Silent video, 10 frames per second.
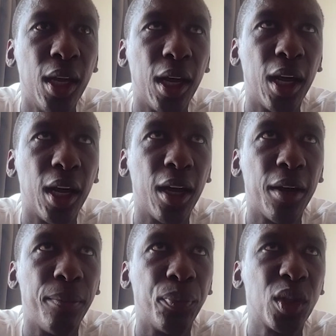
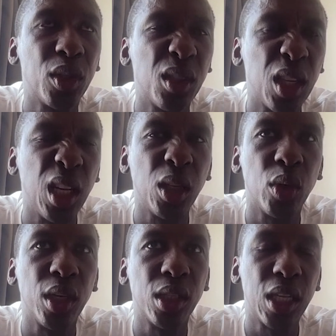turning
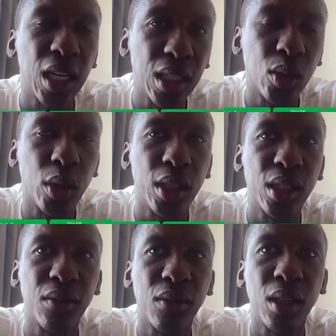27
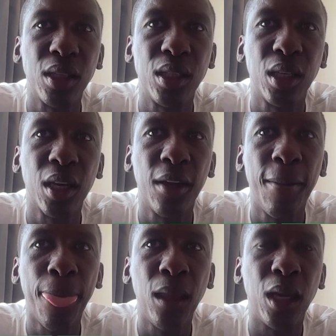this year.
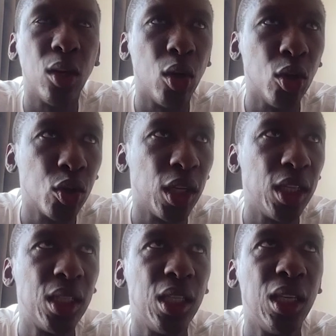Mm-hmm. And also
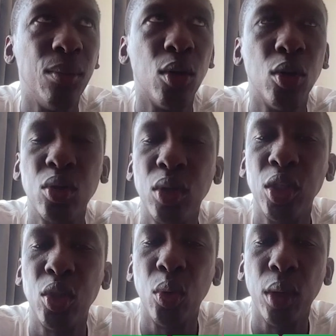
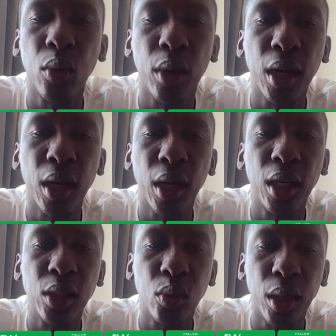he's doing well
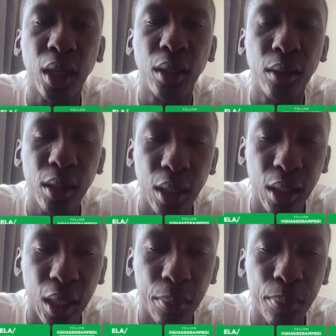as well,
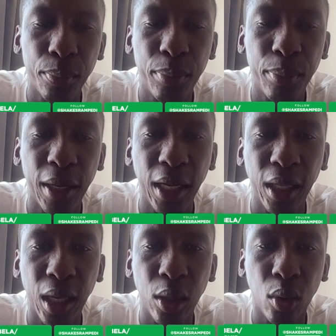playing the
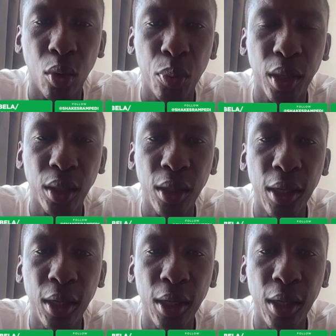Europa